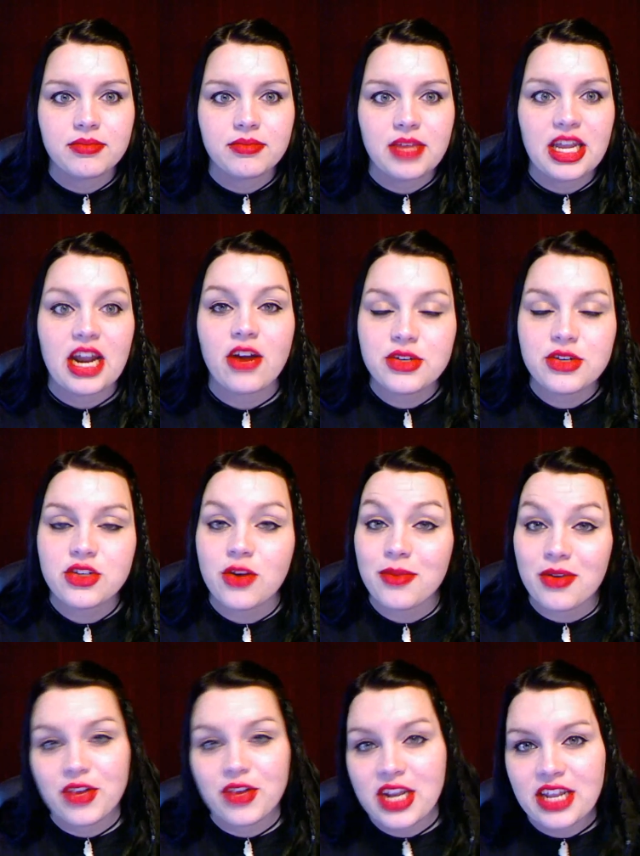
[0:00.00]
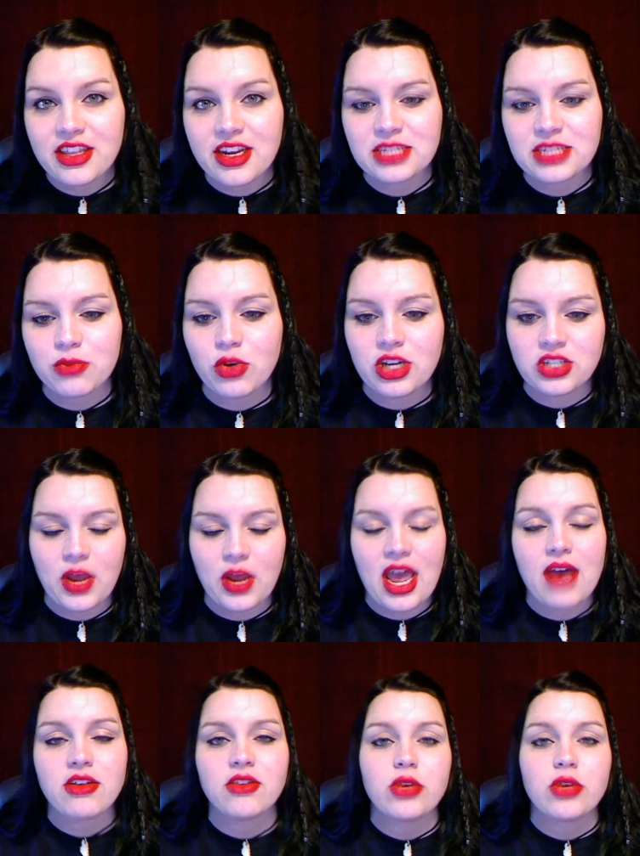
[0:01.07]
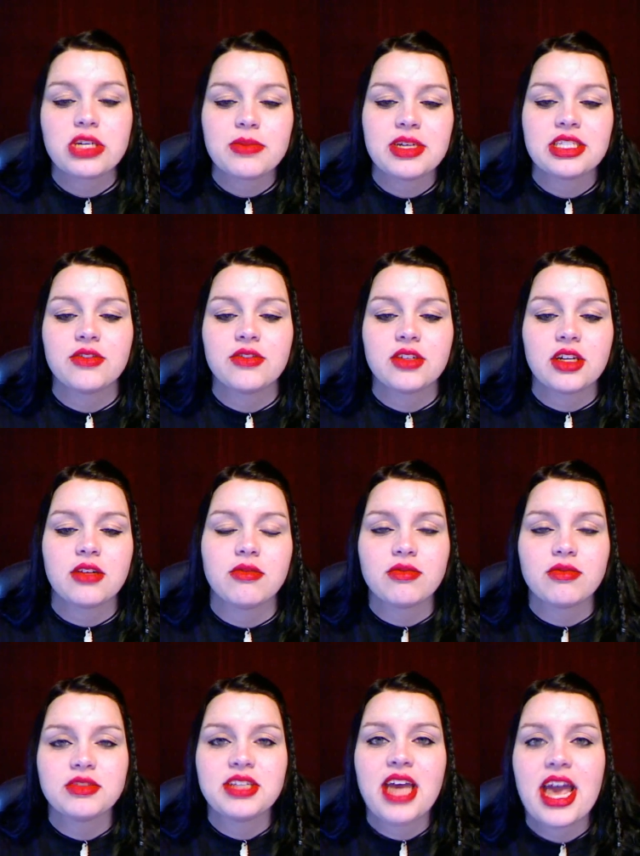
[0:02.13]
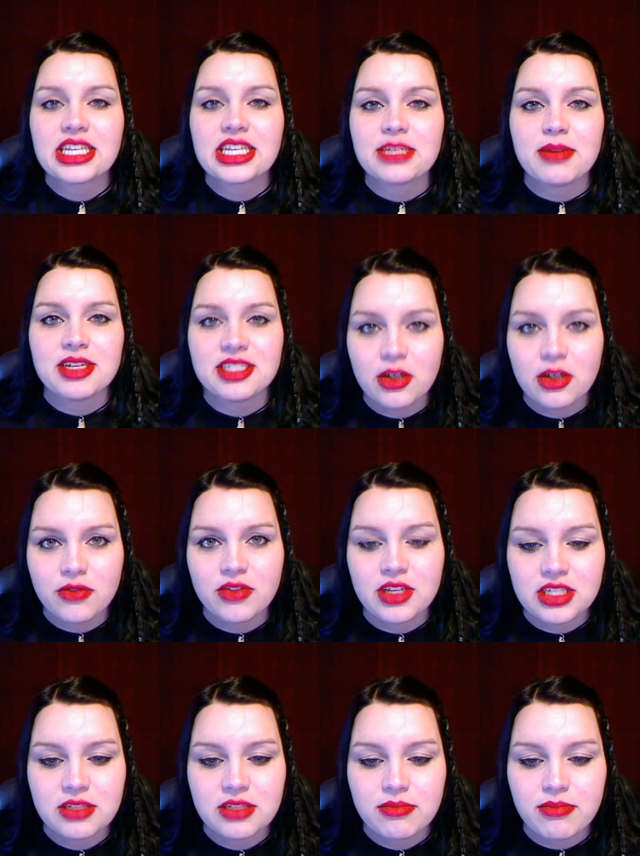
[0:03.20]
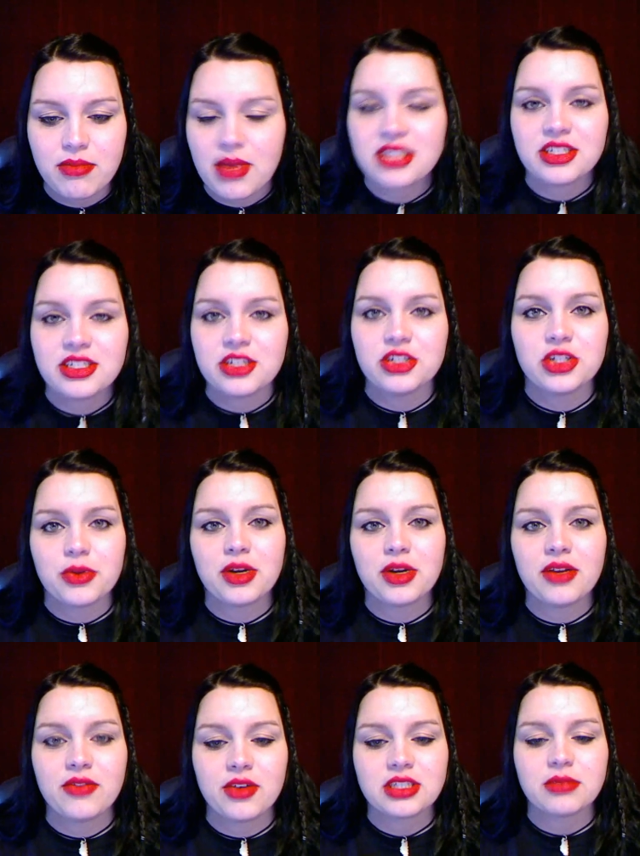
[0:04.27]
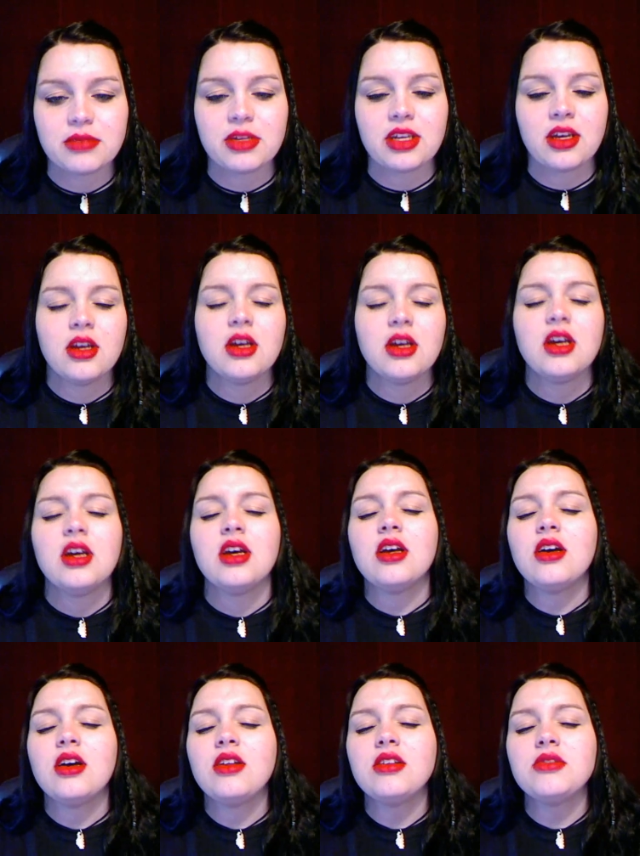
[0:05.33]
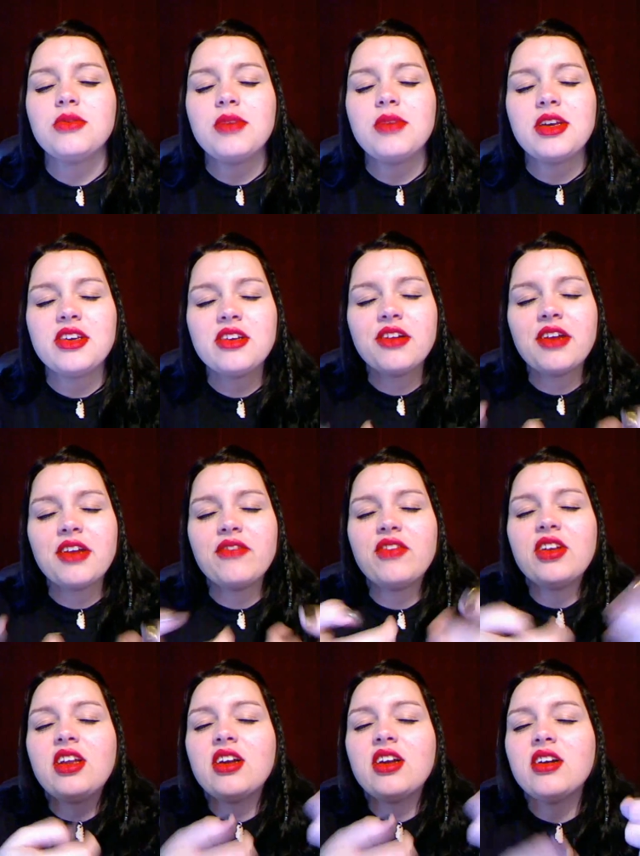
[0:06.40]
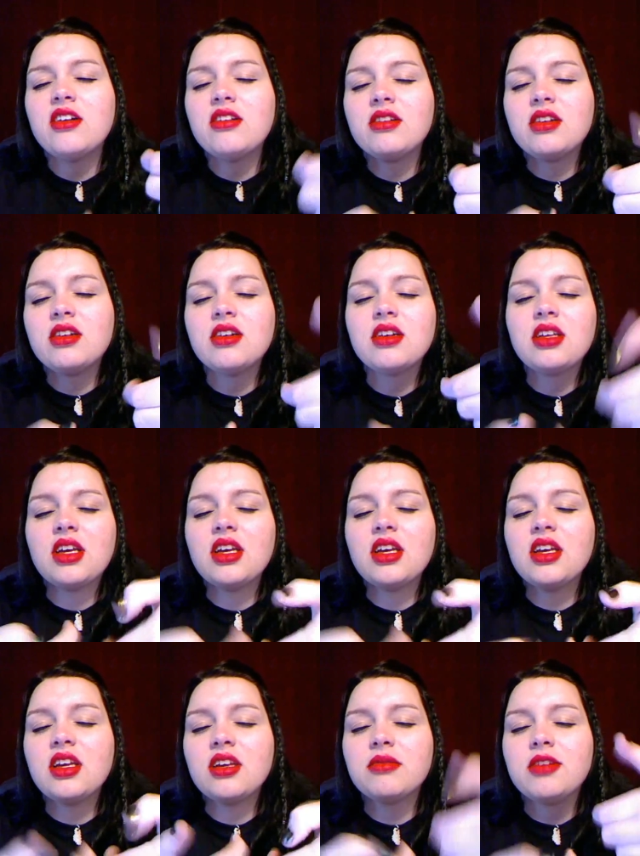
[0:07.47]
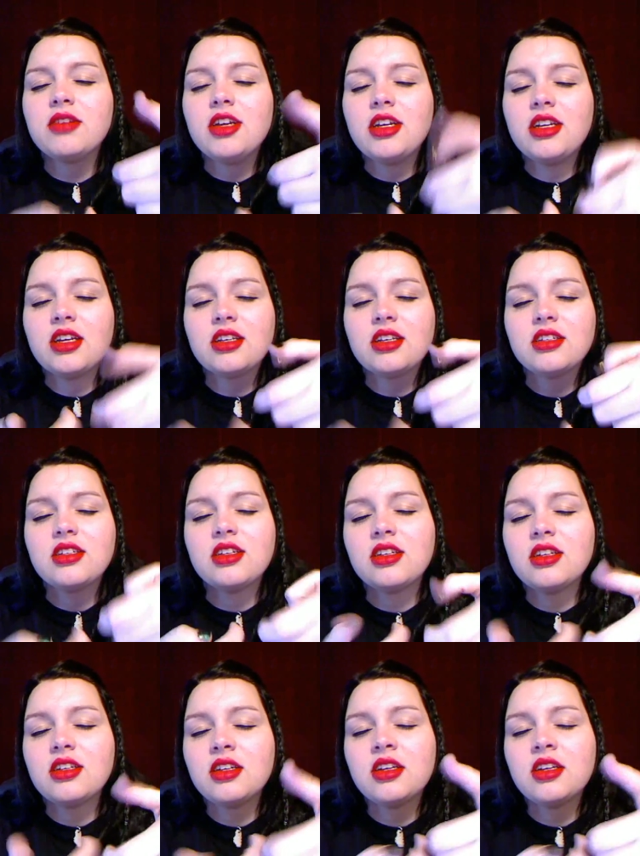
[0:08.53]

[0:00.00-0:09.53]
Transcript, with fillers: and I always know I'm going to forget it the next morning, so I have to force myself to like text myself this message or whatever, because I'm like, oh, this would make a great video, okay, I'm going to text it,